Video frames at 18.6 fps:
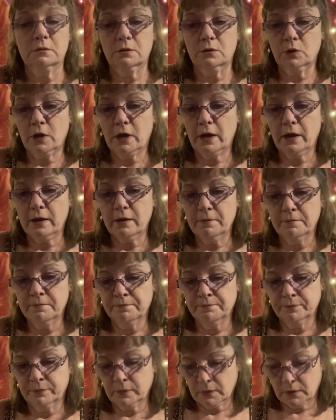okay?
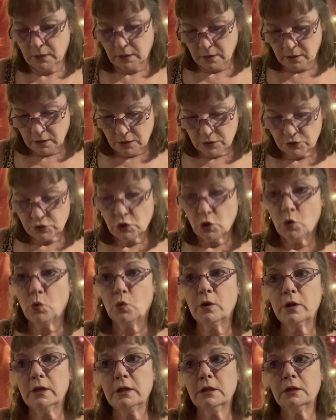So
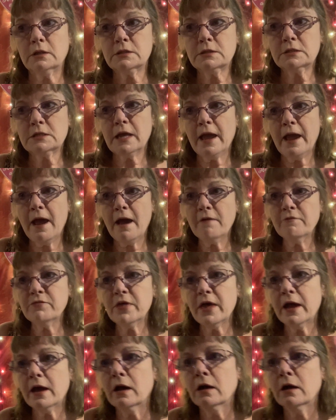to have that